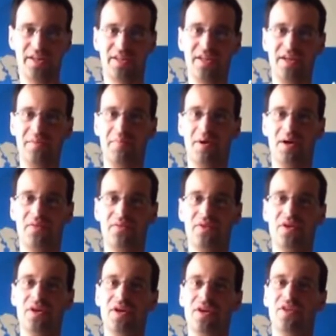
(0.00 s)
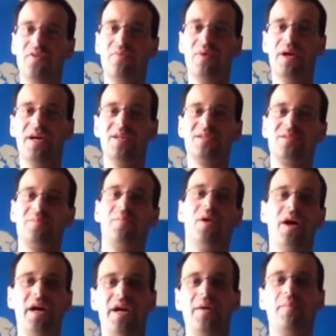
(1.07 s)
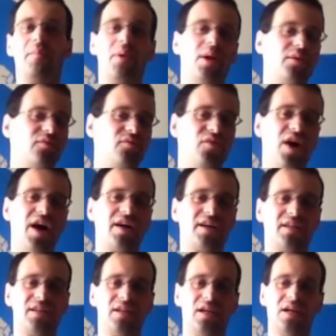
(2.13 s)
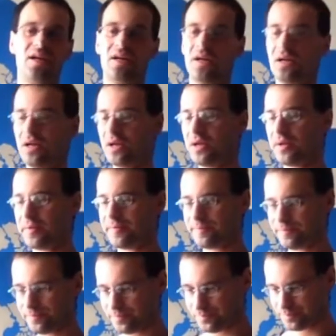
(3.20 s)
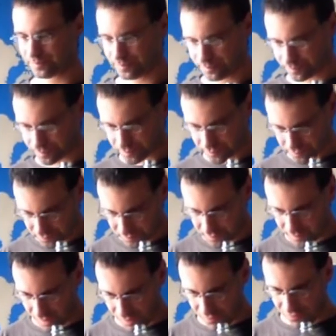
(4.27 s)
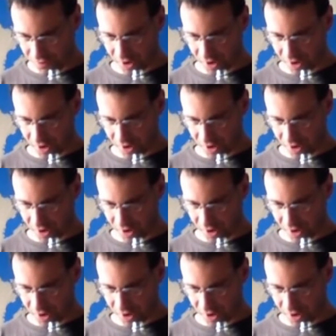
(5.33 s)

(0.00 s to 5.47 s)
but I was actually only right here about the waist I am, but fuck.